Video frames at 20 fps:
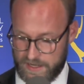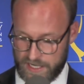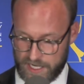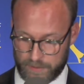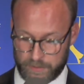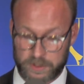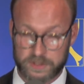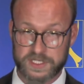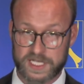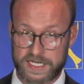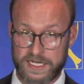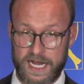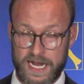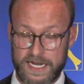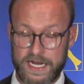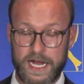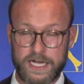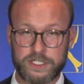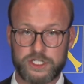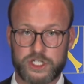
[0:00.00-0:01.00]
Ambrose,
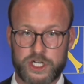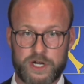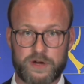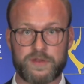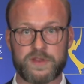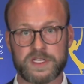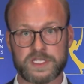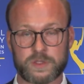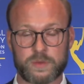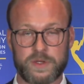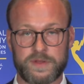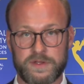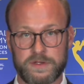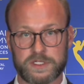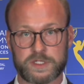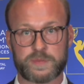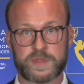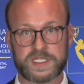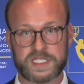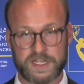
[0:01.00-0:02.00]
I share this with
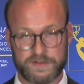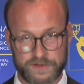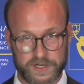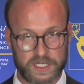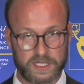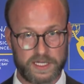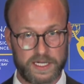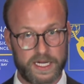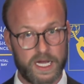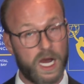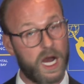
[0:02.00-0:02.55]
you specifically.